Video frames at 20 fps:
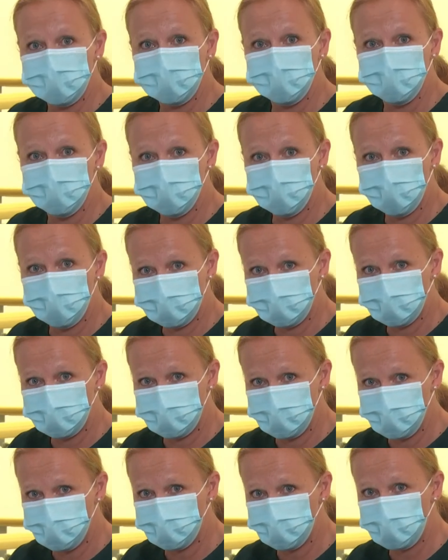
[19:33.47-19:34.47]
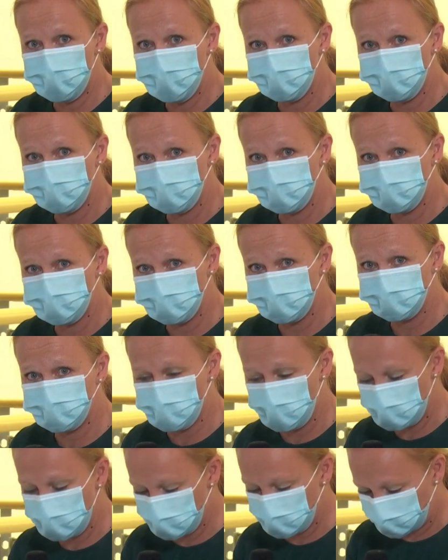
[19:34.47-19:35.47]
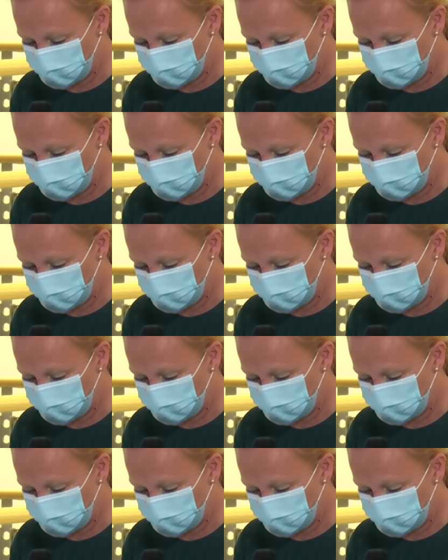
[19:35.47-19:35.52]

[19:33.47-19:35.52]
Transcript: in your questions. We have received quite a